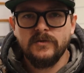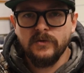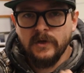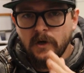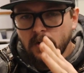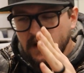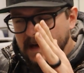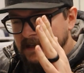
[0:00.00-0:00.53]
to
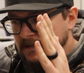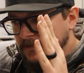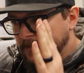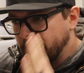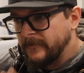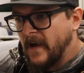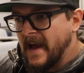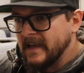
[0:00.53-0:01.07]
go as
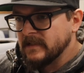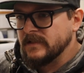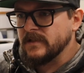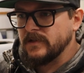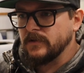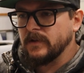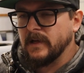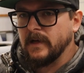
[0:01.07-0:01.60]
fast
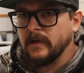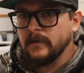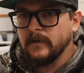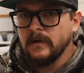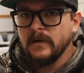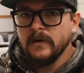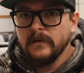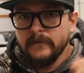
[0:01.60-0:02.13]
as you can
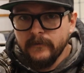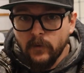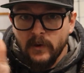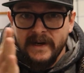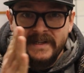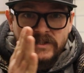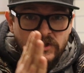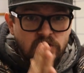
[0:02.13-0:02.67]

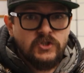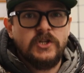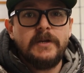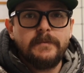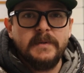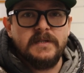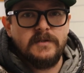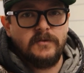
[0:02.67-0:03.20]
for as
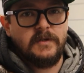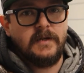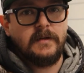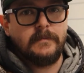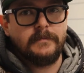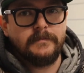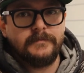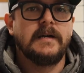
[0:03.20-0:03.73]
cheap as you can.